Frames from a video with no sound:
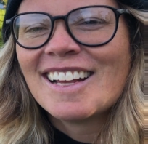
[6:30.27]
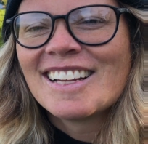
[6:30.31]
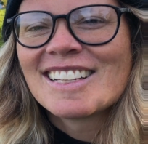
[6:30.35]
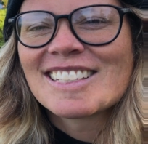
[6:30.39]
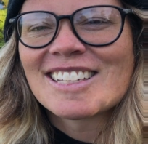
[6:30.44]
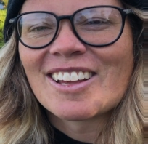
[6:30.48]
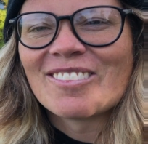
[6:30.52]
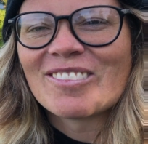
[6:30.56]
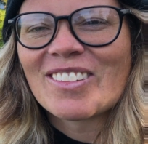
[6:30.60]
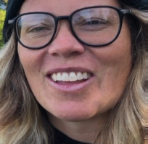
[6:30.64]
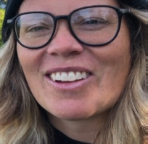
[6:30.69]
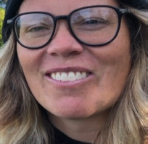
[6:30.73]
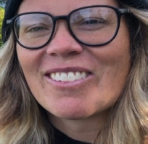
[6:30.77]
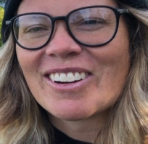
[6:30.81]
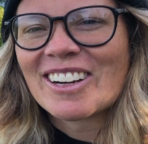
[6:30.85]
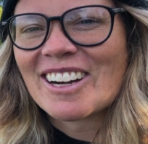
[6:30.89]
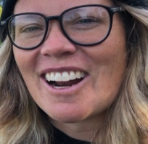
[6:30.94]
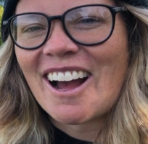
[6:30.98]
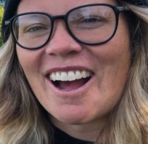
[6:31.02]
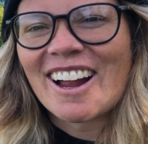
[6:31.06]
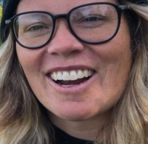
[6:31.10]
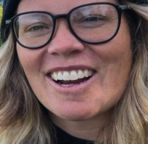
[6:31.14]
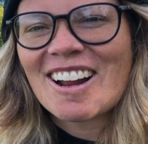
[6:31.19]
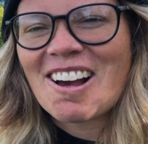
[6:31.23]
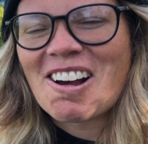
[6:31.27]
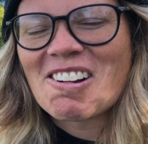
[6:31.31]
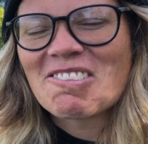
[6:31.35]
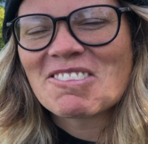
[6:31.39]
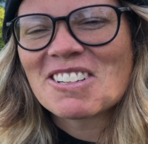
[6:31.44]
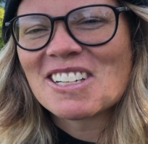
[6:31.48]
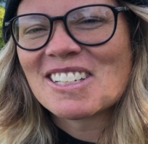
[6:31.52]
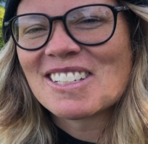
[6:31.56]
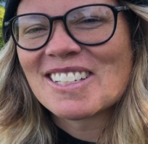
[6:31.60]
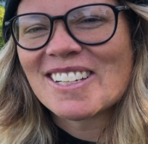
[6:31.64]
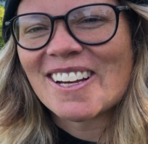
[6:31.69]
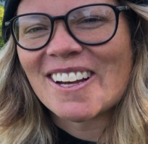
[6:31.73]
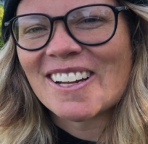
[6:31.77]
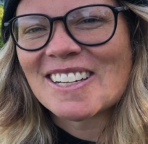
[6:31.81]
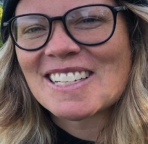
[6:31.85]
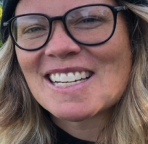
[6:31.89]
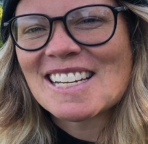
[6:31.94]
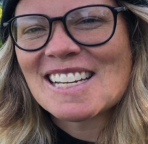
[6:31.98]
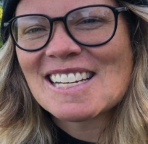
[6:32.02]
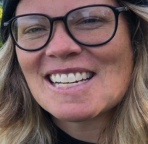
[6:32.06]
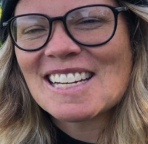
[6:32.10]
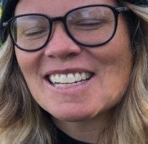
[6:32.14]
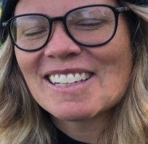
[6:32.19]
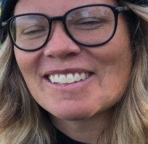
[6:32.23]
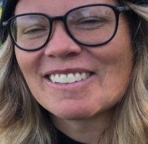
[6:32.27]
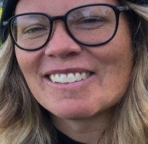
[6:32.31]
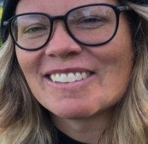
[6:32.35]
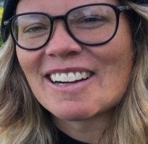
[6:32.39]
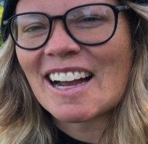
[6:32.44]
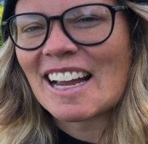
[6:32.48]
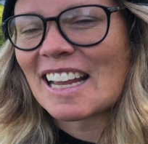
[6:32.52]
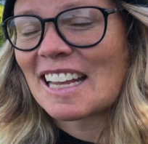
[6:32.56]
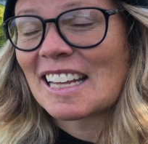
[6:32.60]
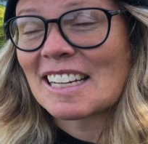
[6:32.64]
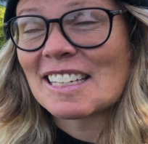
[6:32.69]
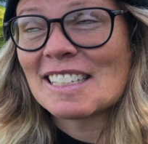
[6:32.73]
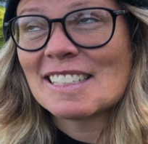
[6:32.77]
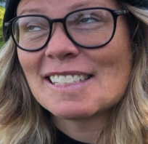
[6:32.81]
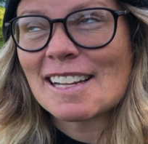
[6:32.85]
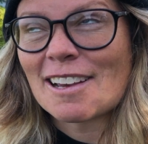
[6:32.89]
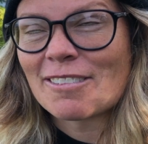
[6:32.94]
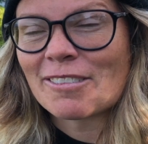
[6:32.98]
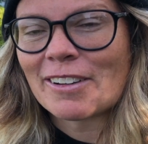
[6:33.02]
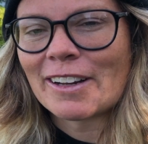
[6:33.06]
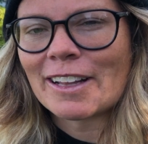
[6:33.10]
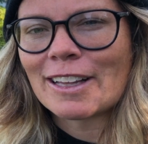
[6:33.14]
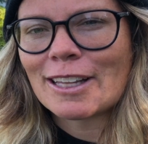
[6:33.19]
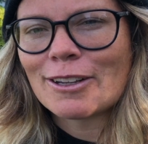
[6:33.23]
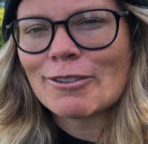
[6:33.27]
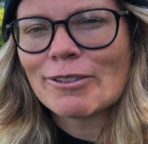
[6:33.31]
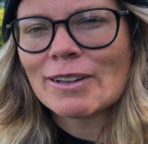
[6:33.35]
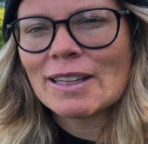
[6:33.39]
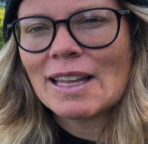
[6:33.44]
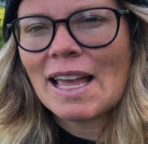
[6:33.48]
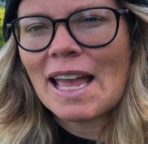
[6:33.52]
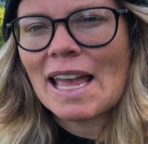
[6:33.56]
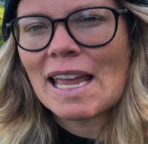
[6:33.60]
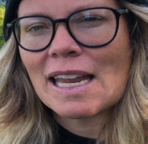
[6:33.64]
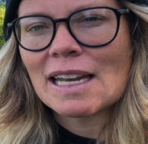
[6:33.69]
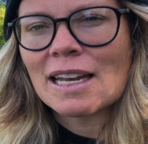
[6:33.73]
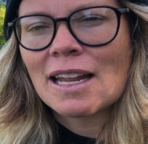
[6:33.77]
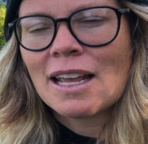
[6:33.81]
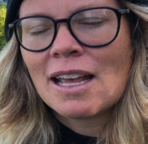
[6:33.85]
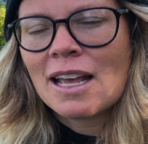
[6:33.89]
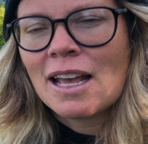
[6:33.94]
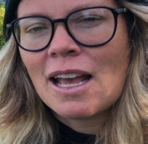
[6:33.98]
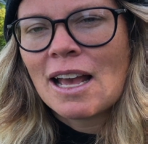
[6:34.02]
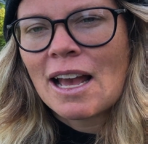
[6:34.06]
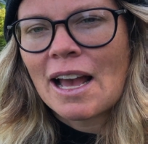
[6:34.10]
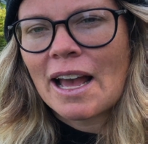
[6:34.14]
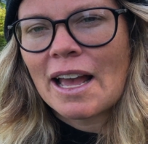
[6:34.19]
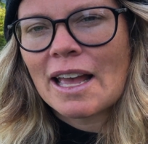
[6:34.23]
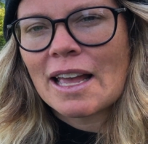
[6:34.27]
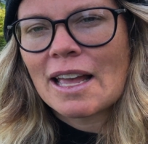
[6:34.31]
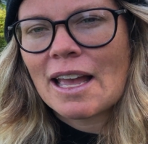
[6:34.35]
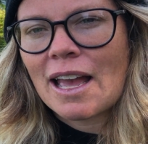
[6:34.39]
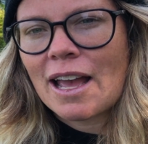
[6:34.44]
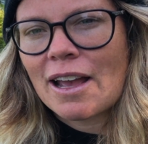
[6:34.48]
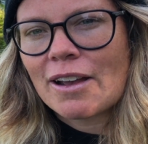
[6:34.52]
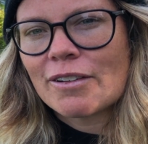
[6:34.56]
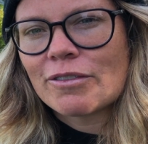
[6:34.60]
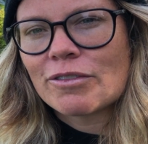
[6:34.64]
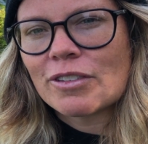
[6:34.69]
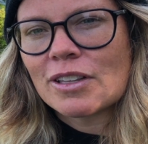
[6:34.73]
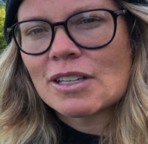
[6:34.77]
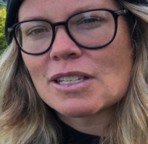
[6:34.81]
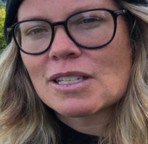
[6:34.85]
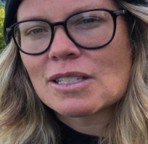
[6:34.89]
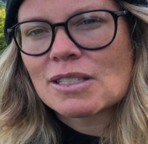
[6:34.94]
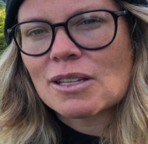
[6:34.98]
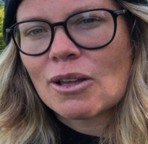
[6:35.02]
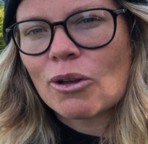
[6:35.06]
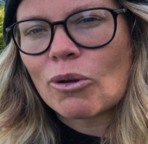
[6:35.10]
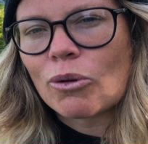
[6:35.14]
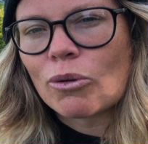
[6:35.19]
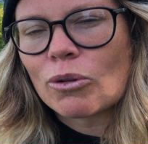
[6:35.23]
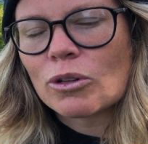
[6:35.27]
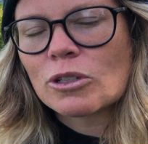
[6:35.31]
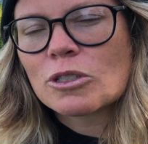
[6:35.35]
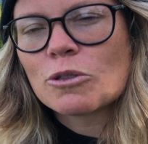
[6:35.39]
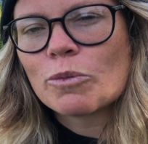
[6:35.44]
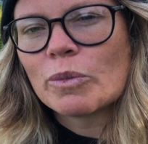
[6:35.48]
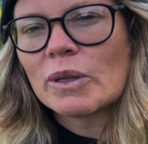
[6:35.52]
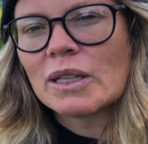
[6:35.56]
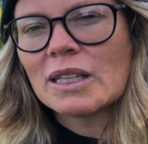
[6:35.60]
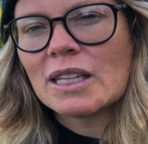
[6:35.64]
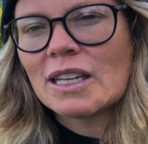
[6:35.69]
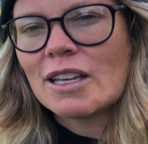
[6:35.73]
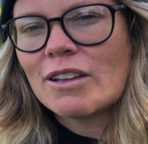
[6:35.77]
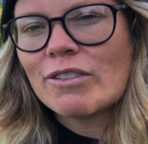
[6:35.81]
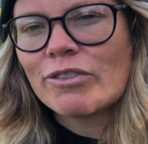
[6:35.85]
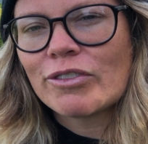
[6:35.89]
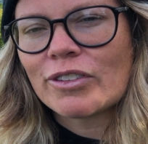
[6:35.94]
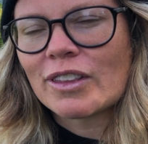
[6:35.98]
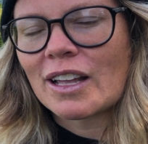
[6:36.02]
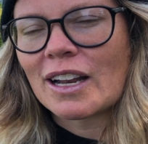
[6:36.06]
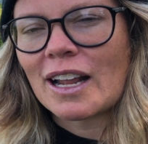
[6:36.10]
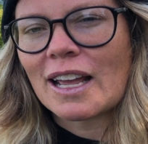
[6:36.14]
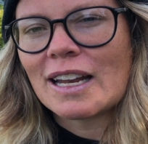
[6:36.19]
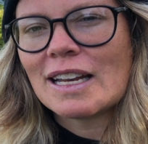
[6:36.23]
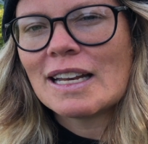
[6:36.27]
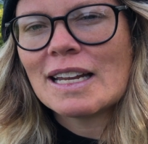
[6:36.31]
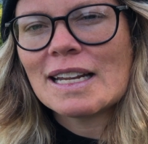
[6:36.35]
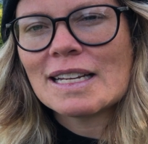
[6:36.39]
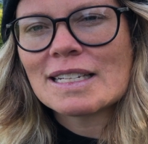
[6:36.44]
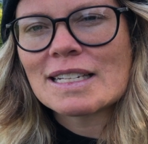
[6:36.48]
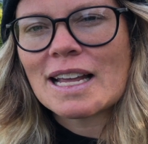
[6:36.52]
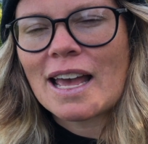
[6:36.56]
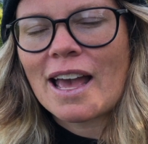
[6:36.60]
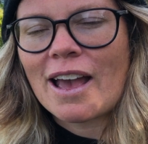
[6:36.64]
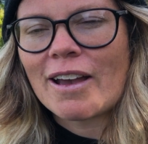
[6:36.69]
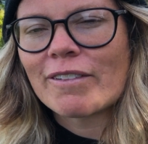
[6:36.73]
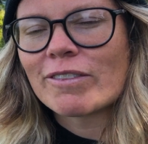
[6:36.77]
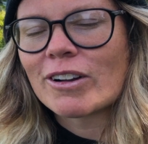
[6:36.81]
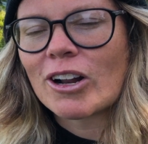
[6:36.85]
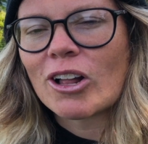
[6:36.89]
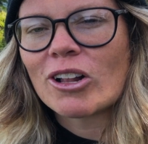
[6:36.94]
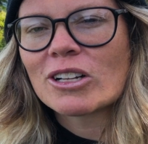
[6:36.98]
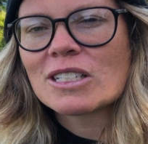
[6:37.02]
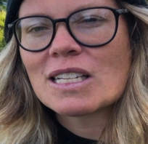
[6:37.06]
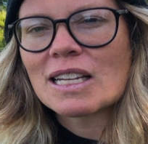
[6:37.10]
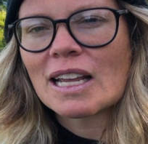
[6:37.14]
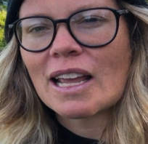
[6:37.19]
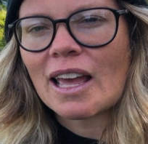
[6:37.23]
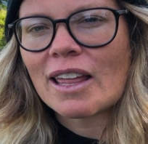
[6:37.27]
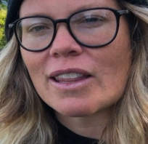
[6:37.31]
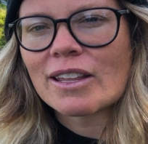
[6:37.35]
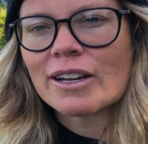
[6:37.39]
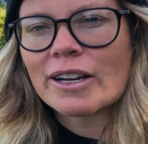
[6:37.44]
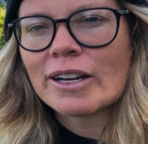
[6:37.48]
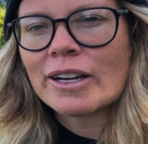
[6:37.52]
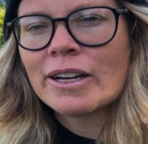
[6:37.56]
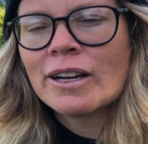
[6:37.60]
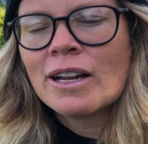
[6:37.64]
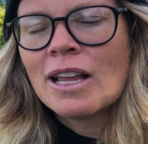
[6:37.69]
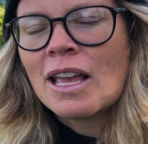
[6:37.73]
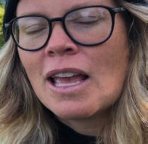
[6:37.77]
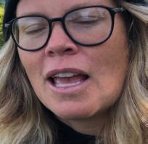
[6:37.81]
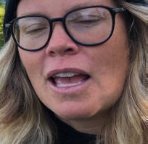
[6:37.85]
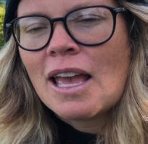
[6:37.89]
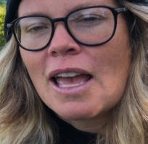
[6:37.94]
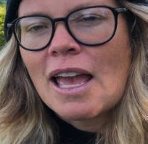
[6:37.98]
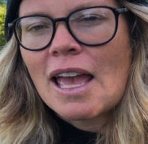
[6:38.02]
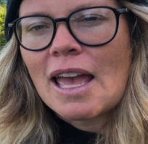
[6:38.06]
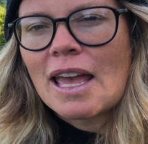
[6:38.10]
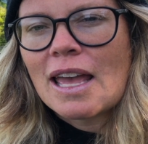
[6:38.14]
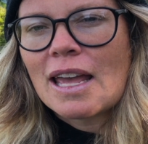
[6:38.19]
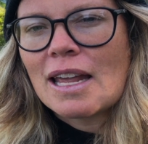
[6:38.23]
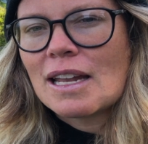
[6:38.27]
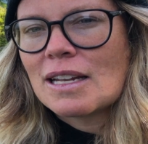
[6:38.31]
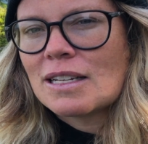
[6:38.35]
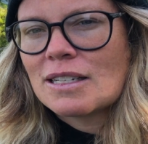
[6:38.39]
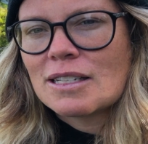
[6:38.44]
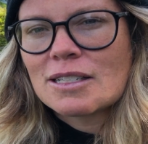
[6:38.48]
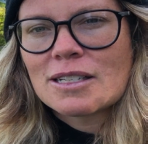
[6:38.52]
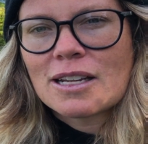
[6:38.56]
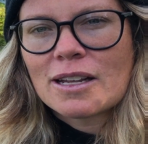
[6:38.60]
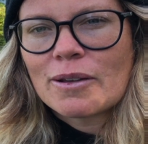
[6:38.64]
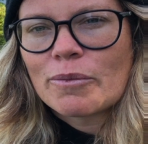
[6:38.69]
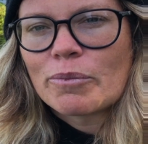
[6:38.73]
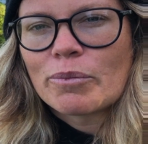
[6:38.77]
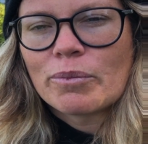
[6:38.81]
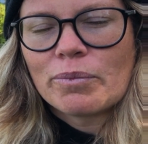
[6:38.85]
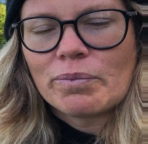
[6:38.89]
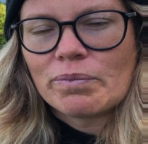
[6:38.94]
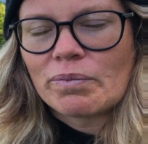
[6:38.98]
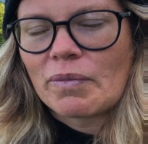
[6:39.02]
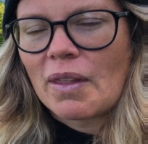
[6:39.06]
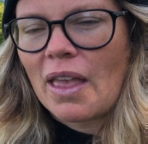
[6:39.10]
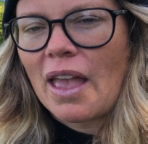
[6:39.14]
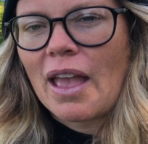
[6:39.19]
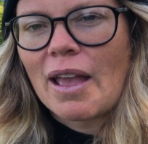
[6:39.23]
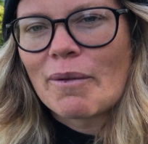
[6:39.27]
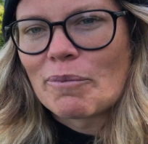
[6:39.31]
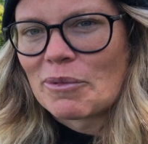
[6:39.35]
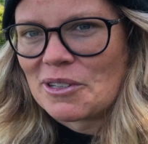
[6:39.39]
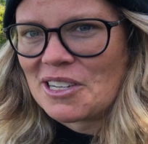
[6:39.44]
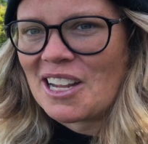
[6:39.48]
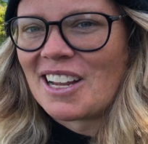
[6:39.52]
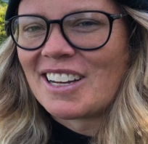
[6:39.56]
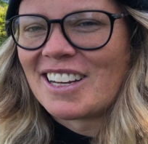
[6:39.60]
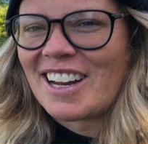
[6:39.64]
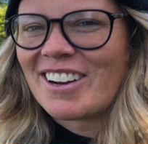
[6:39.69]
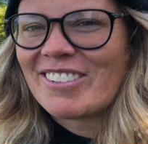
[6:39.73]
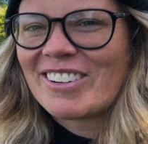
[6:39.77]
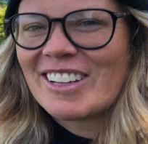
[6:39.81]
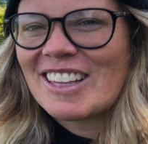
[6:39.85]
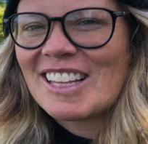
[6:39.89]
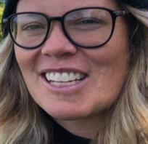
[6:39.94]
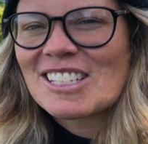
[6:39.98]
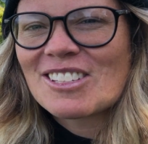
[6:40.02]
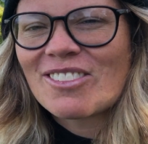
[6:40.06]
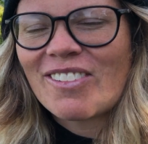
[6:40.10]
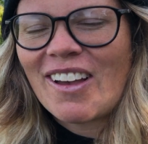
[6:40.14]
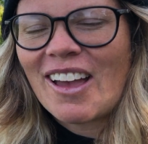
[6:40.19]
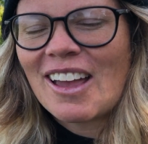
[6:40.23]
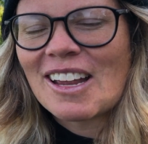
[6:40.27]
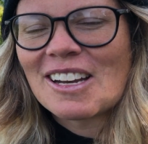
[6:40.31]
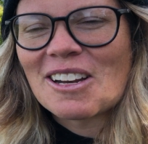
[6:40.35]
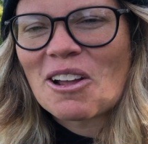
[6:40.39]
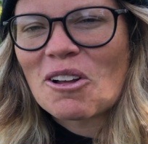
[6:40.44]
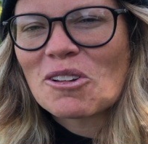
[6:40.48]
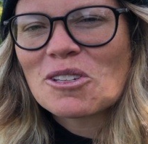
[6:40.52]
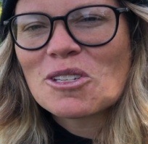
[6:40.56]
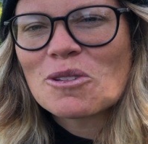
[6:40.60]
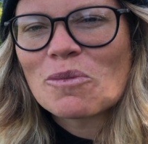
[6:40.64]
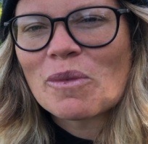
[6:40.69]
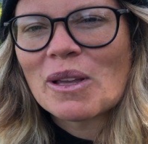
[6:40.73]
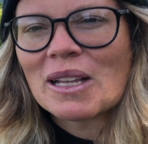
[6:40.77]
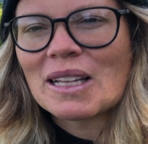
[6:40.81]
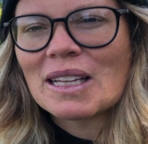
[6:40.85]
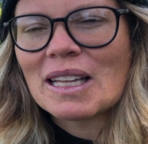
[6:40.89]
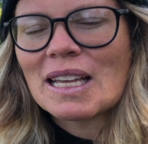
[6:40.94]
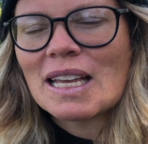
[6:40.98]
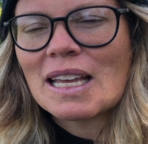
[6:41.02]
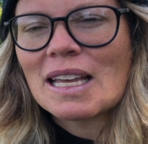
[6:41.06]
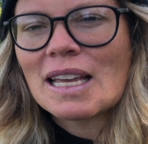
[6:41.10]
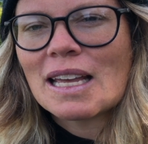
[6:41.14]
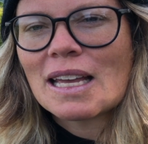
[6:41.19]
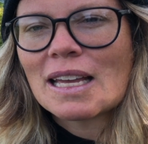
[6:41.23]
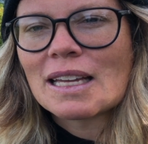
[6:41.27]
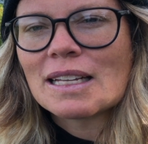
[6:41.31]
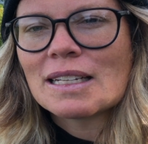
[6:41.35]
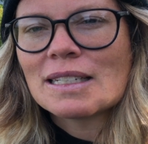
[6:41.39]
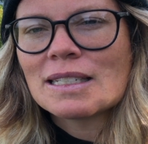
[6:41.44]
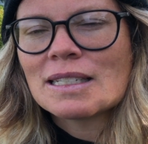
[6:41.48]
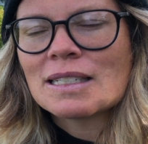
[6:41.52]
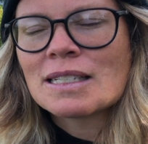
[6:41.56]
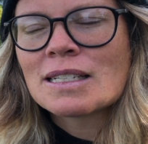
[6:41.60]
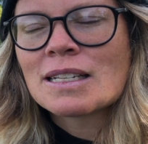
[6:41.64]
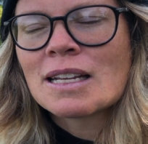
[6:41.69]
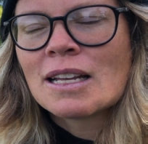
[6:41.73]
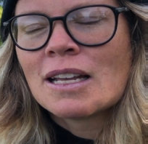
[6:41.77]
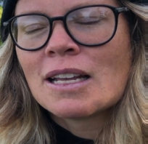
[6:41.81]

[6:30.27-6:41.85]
Something we're not often taught to do. I can definitely relate. I have this old belief that I need to have it all together and pretend everything's fine ultimately, and